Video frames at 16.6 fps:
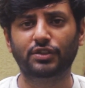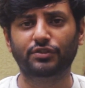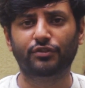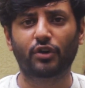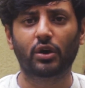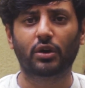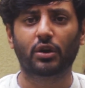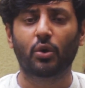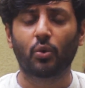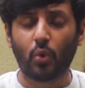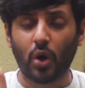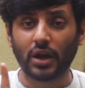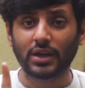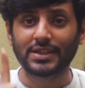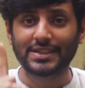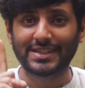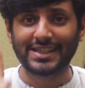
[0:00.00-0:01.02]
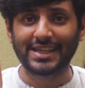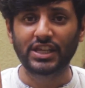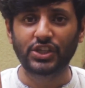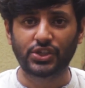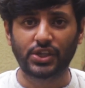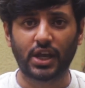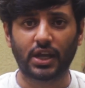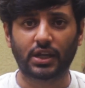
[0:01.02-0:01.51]
and search for. One
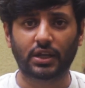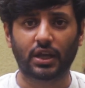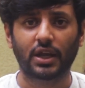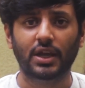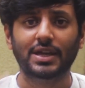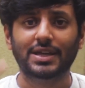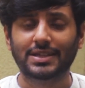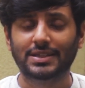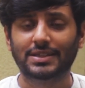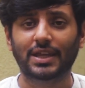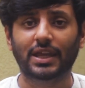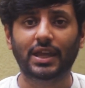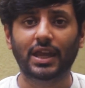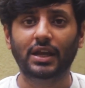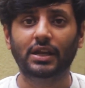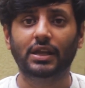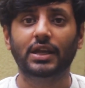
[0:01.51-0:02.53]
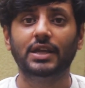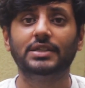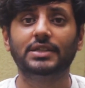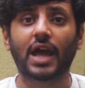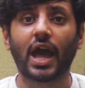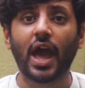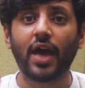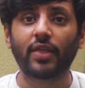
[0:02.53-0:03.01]
is leachate,
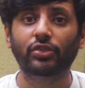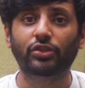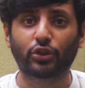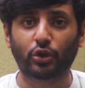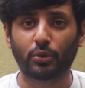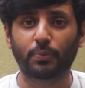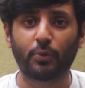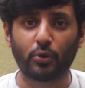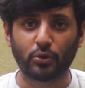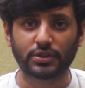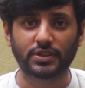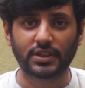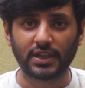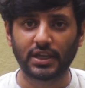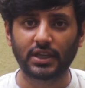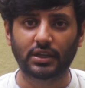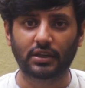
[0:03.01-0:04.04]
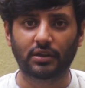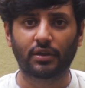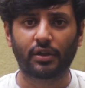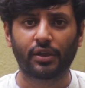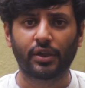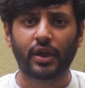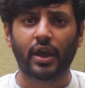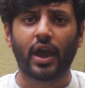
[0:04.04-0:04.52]
second is Anthropocene,